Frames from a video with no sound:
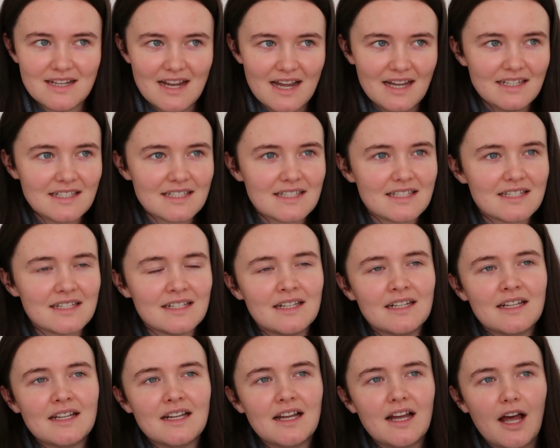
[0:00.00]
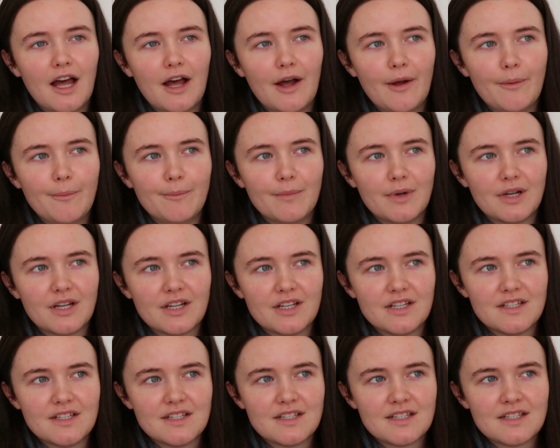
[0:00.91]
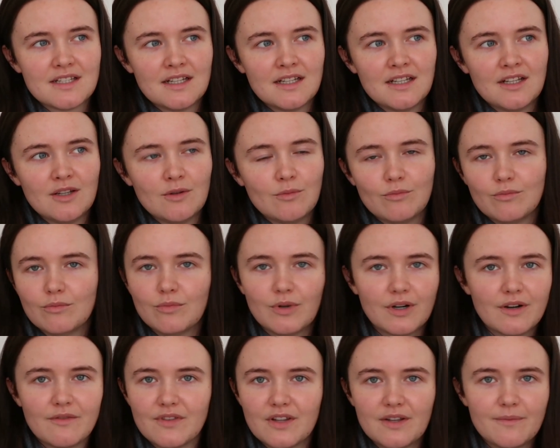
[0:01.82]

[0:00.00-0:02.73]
next, because one of